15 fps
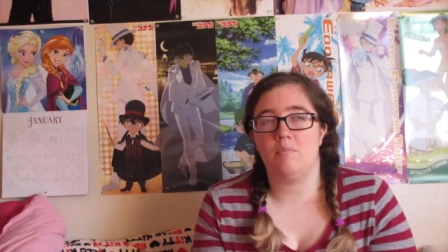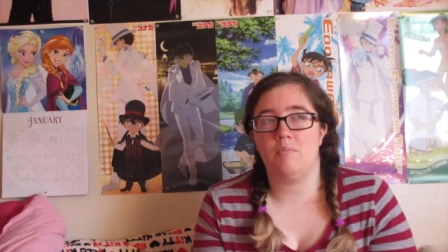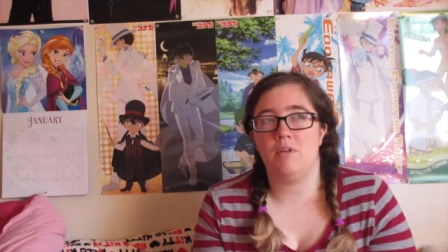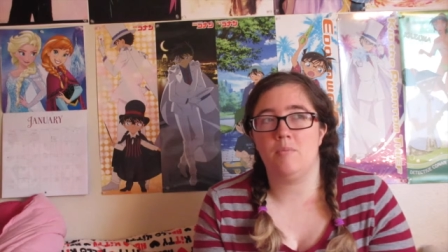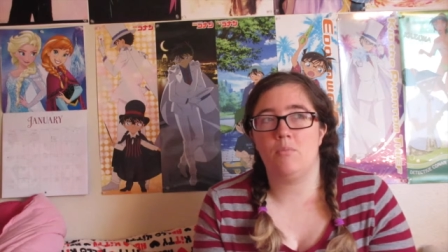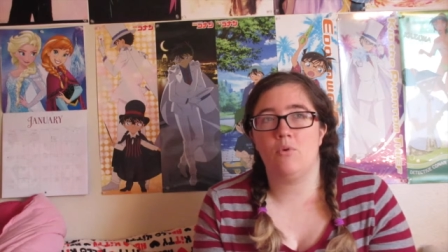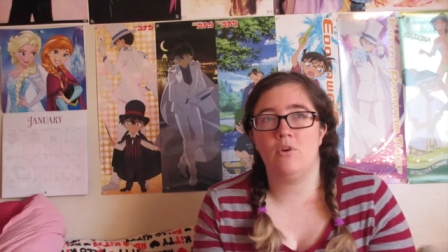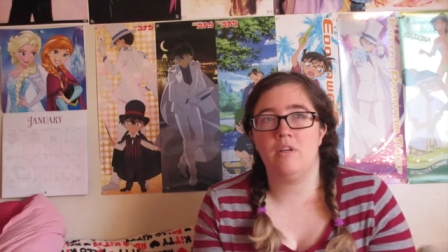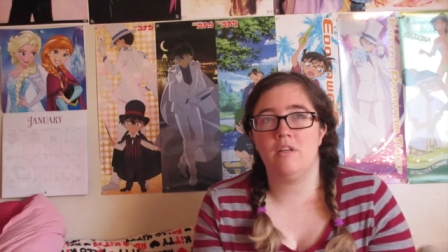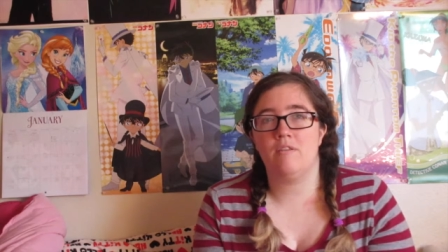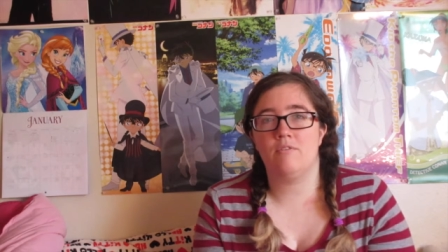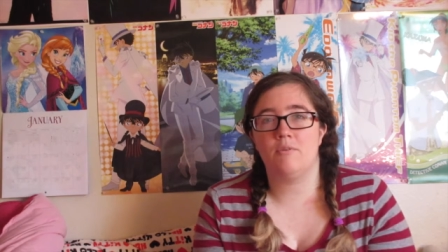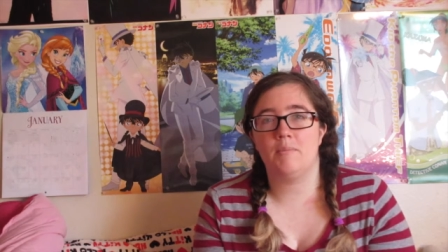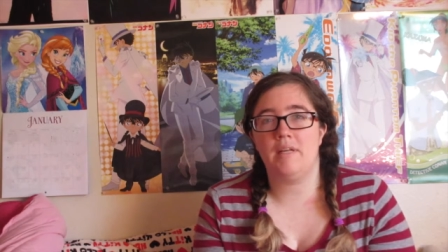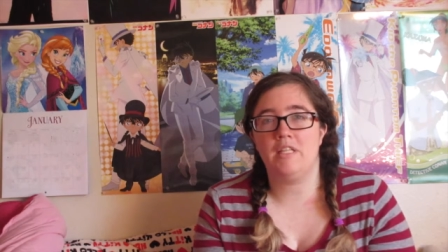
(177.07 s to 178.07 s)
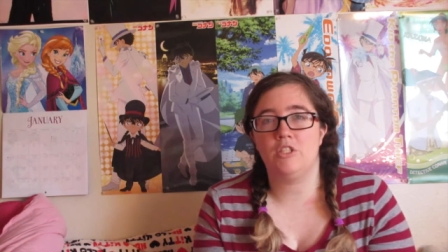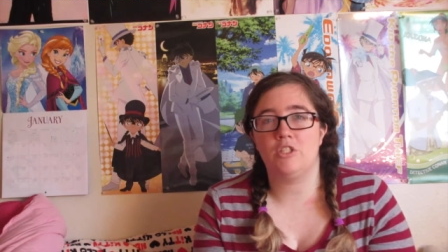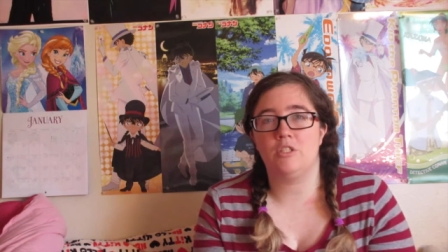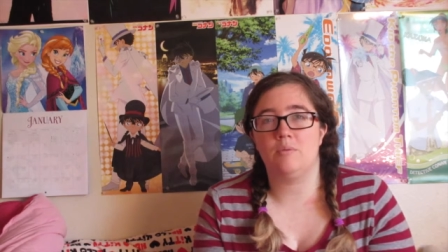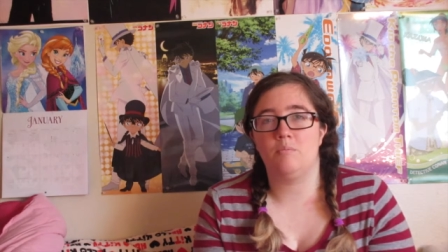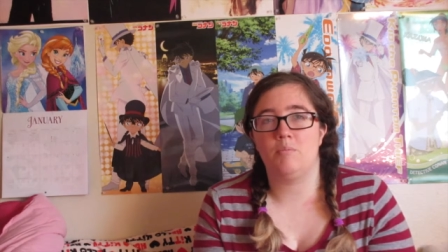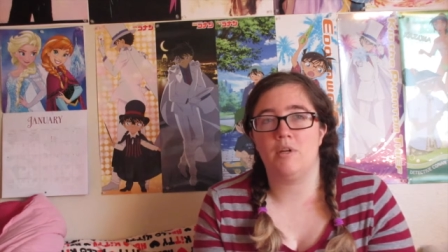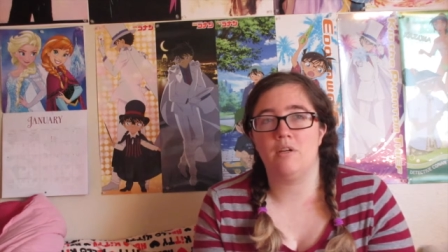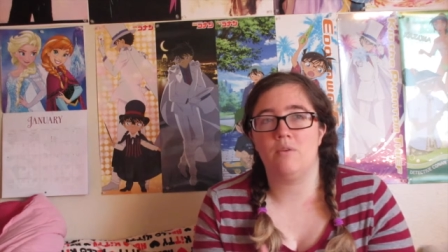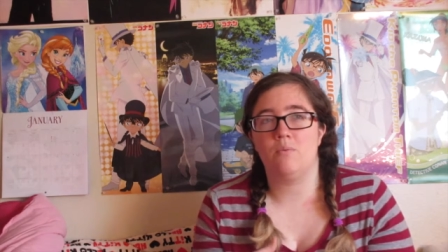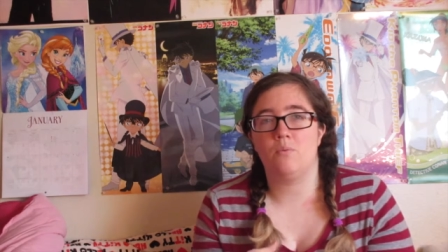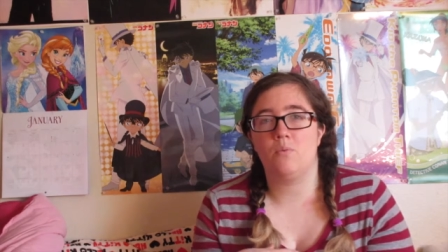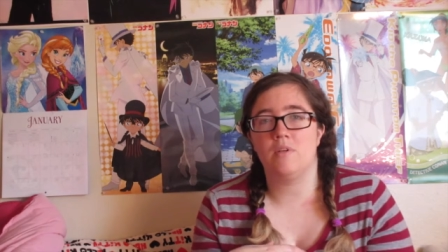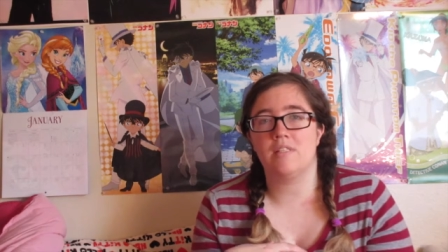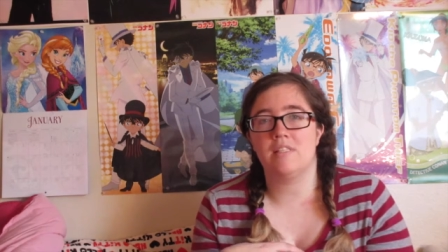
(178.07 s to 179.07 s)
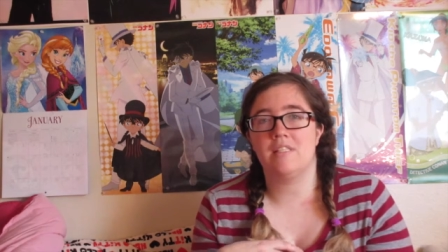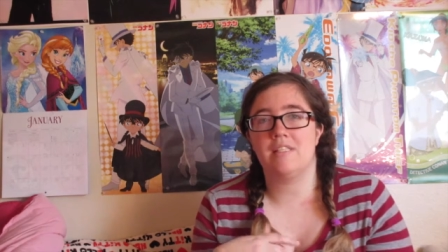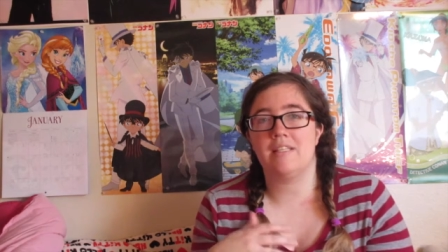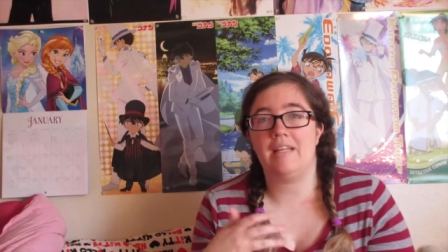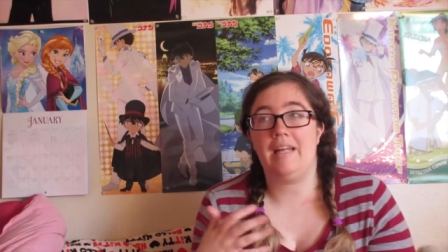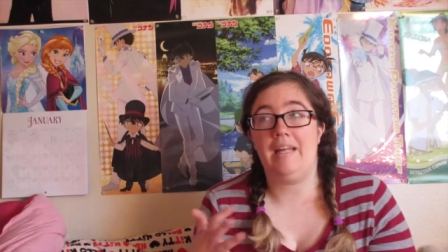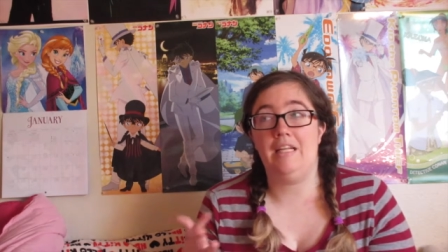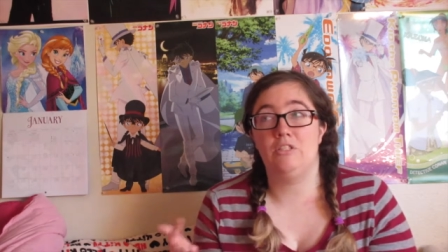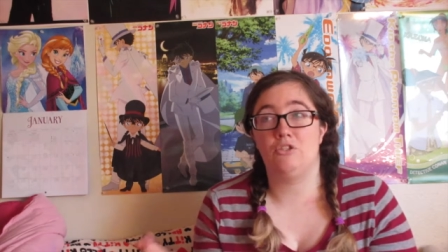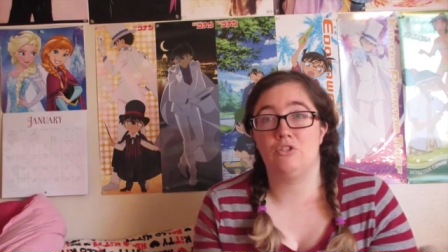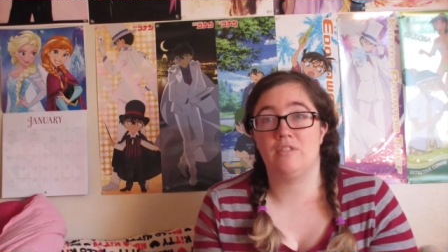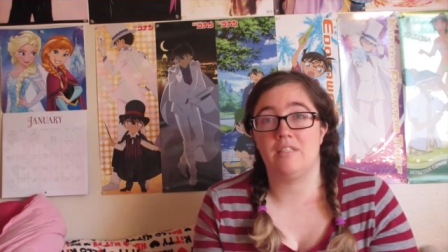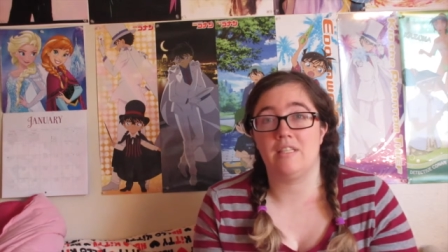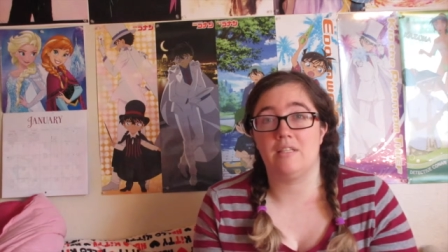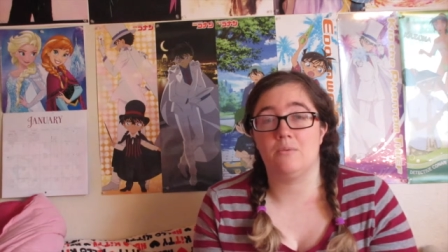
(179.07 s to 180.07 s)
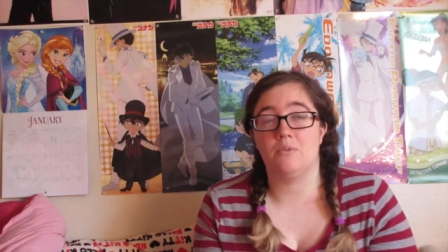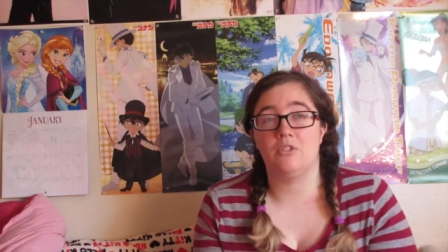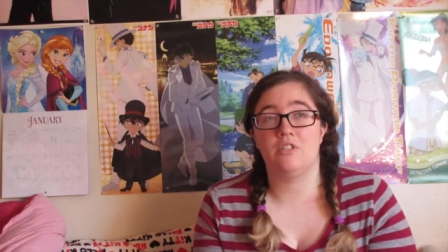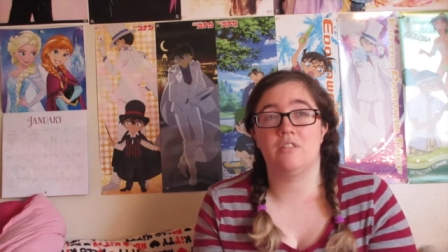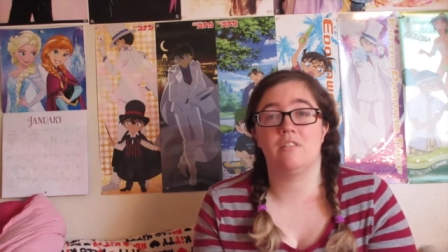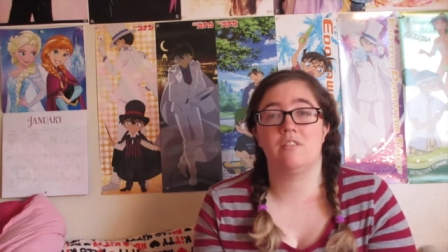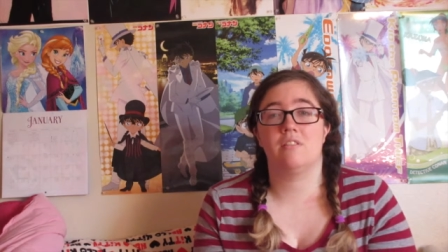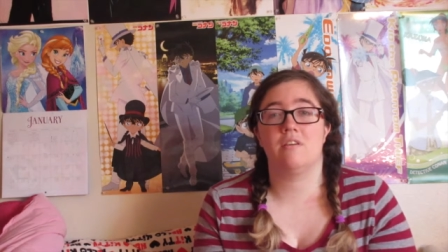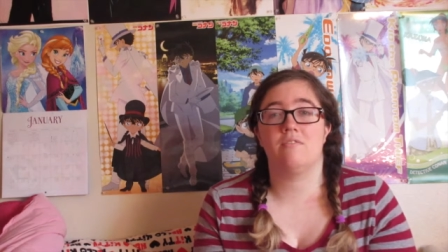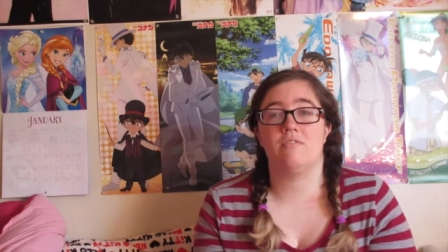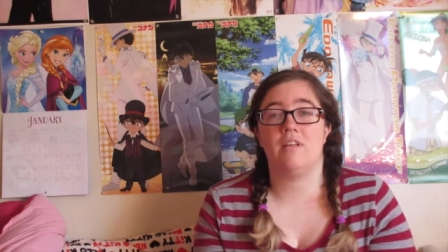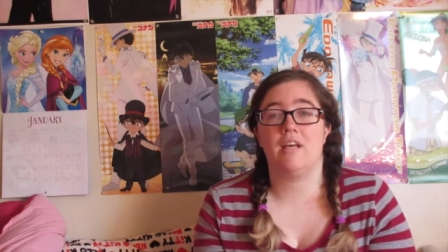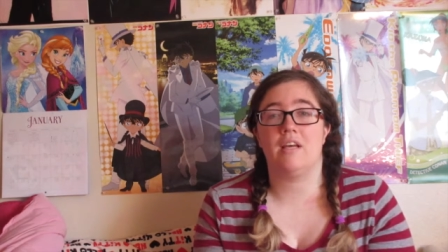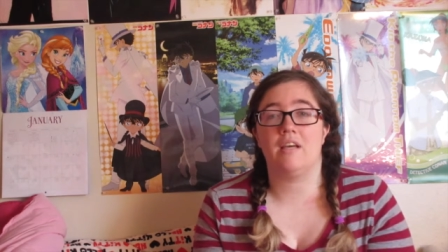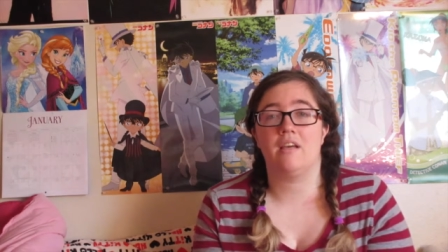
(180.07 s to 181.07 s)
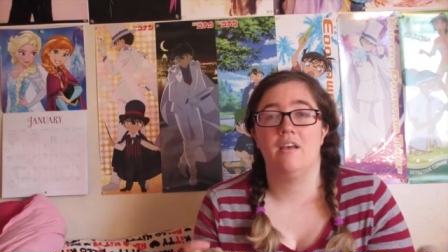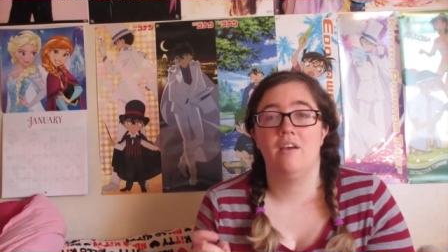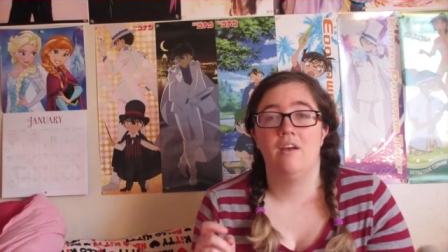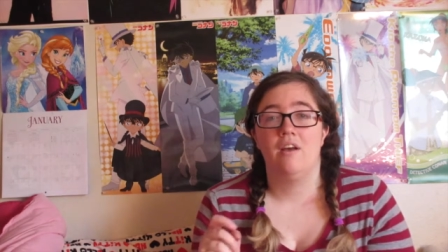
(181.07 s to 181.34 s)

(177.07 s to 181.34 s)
important information, but it wasn't interesting. It was just stuff like